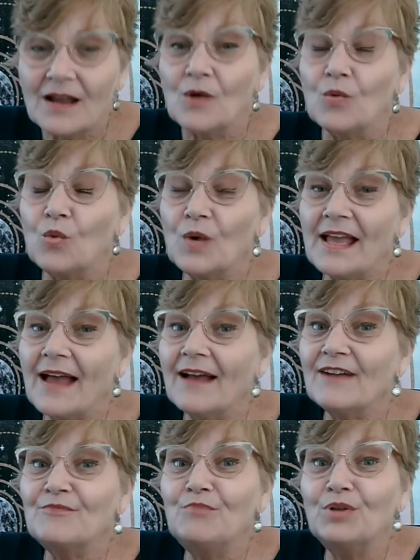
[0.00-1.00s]
We
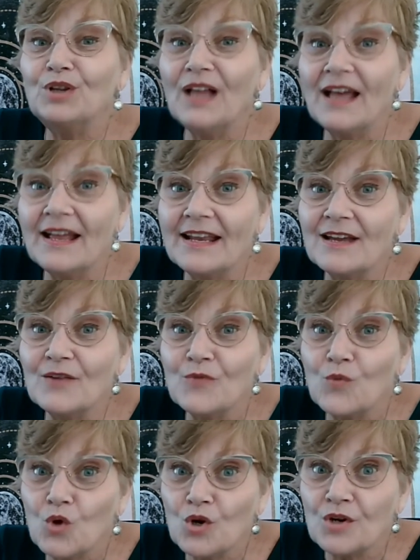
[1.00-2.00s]
have plenty of
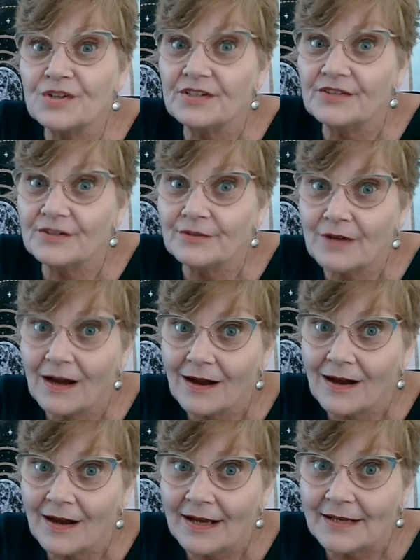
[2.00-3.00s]
work to do,
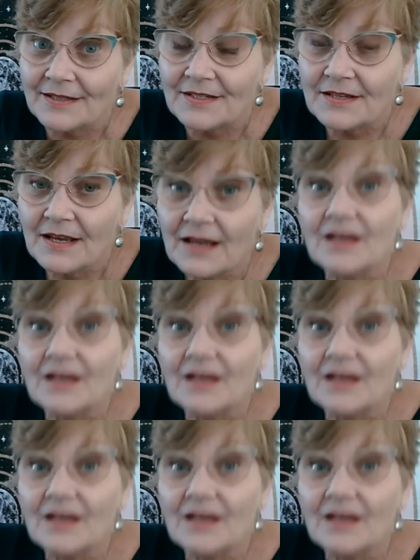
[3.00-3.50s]
guys.